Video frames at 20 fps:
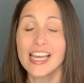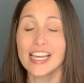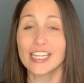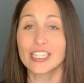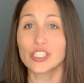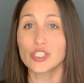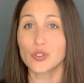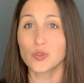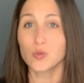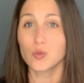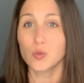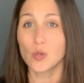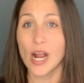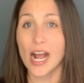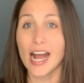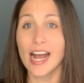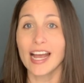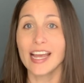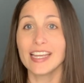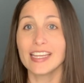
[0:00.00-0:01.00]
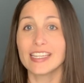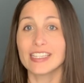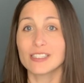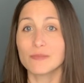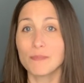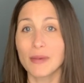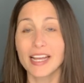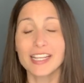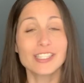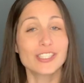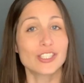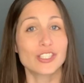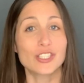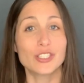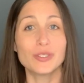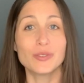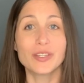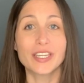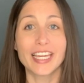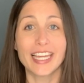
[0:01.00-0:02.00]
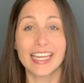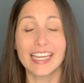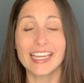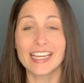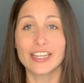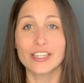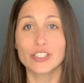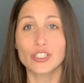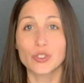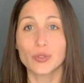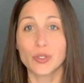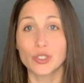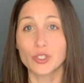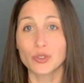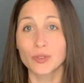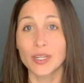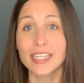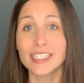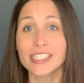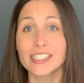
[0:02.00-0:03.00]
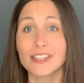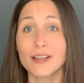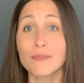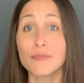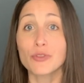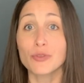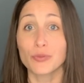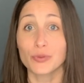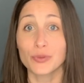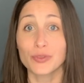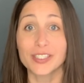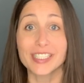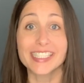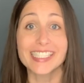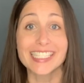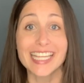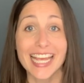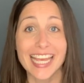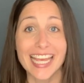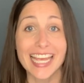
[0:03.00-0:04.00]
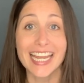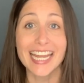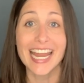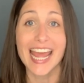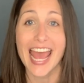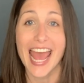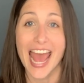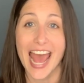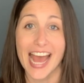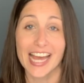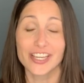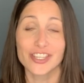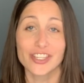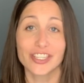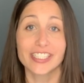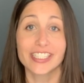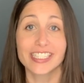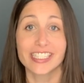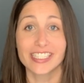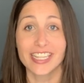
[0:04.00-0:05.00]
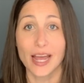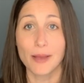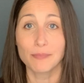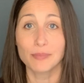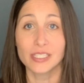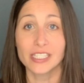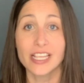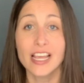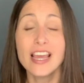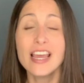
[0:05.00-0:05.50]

and try as best you can to address them through these 10 action steps.